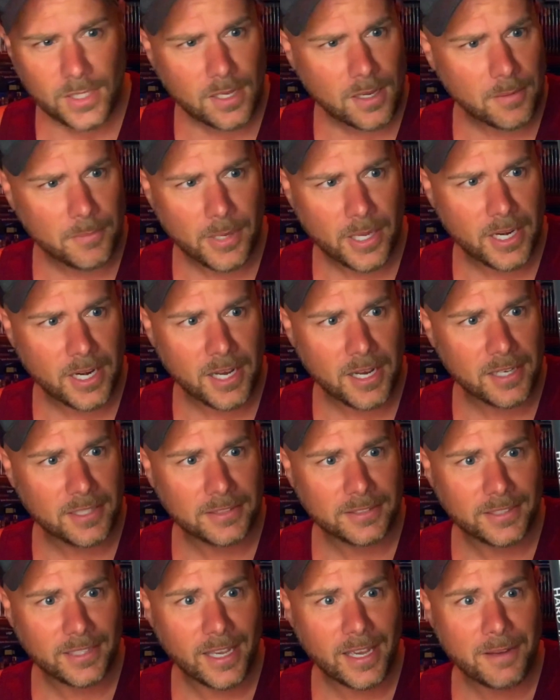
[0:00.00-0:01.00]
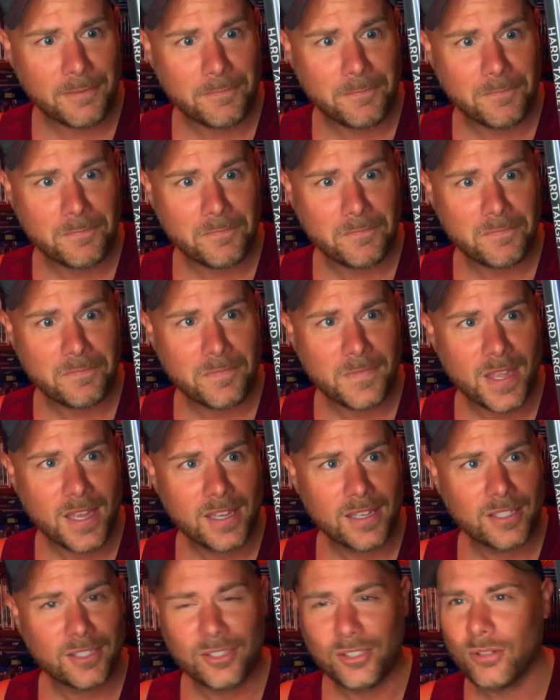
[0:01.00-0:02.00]
But uh, yeah,
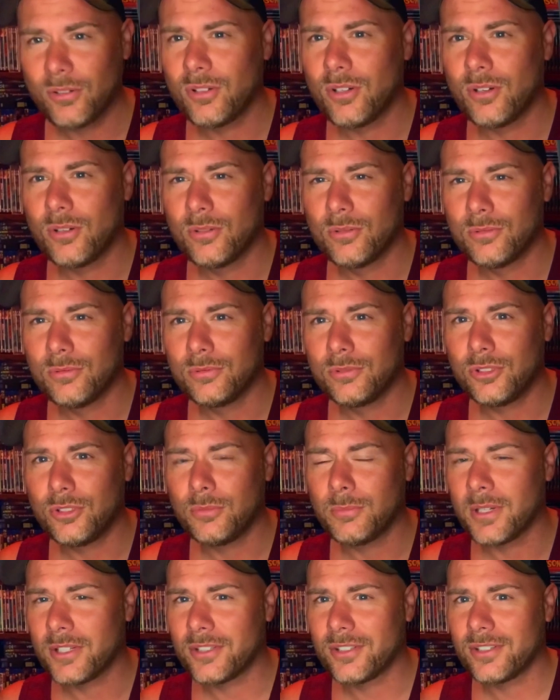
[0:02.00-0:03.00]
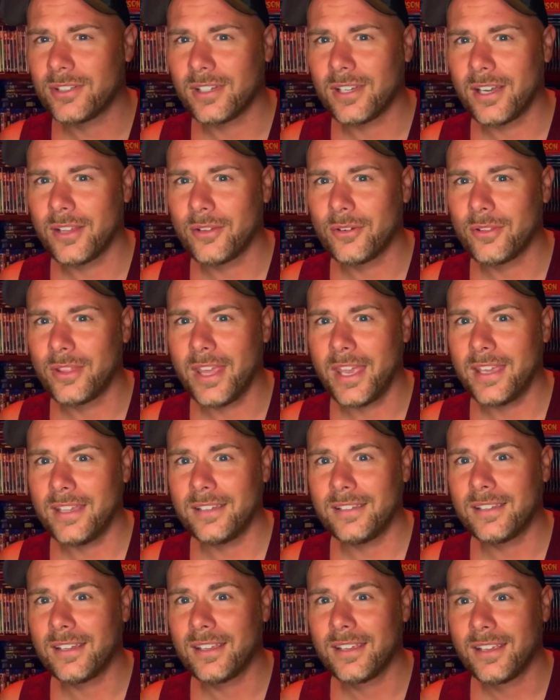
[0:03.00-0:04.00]
don't know too much other
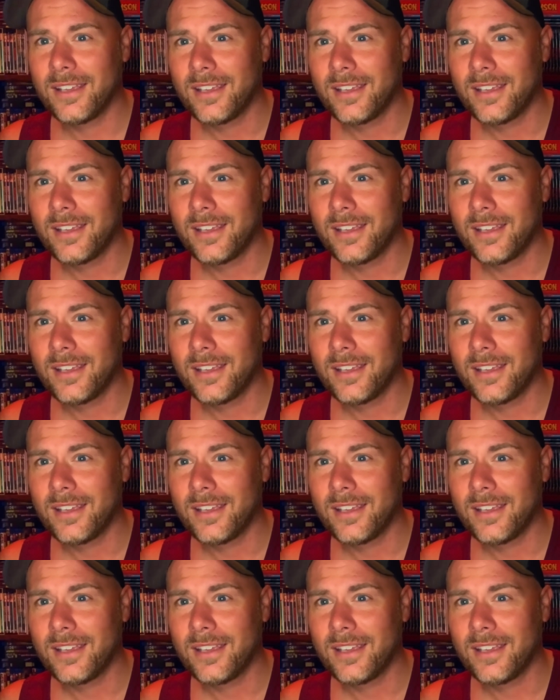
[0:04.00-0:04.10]
than